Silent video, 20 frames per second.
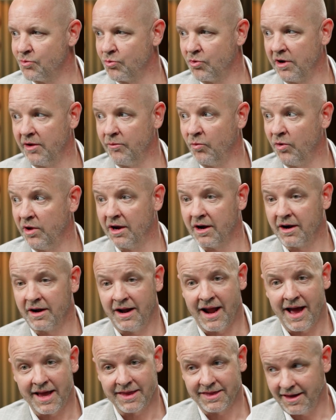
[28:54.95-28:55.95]
we are
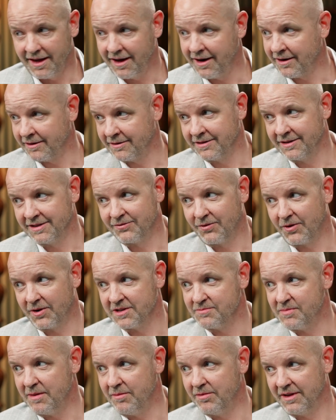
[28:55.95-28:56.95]
not there as far
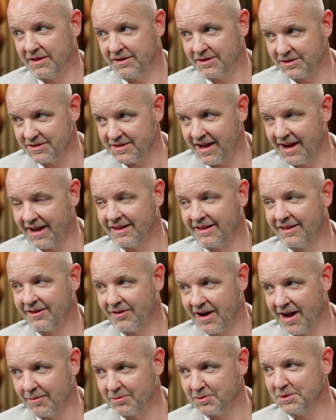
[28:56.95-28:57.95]
as people understanding
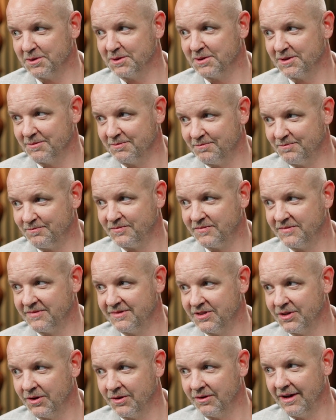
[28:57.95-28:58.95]
their options.
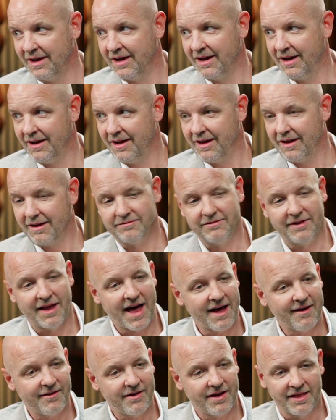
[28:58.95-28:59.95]
So
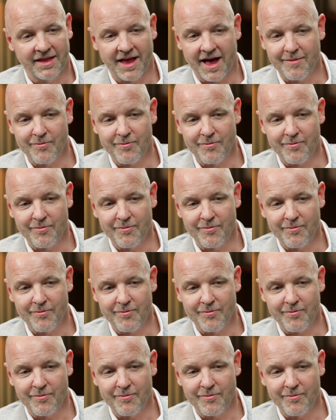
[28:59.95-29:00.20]
a lot